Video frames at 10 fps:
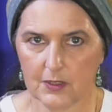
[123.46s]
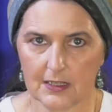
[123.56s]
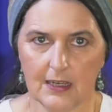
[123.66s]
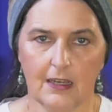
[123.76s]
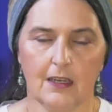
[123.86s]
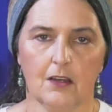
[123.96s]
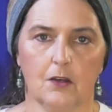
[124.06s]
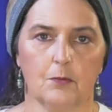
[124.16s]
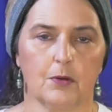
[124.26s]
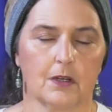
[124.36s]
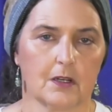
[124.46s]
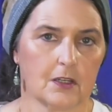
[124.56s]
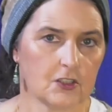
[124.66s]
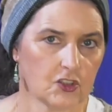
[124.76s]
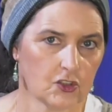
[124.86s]
encamp,
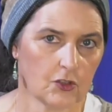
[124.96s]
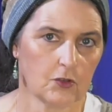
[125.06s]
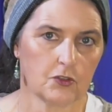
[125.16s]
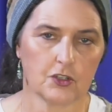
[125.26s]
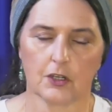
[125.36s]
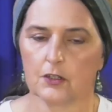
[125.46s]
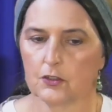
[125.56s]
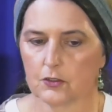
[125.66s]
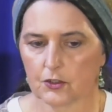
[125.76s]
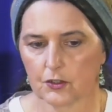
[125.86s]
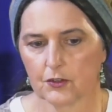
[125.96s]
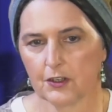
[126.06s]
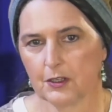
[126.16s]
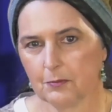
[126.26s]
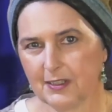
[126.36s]
so shall your
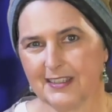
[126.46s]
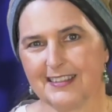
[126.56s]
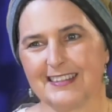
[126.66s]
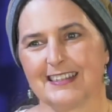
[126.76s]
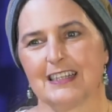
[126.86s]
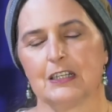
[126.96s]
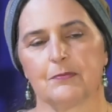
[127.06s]
journey be.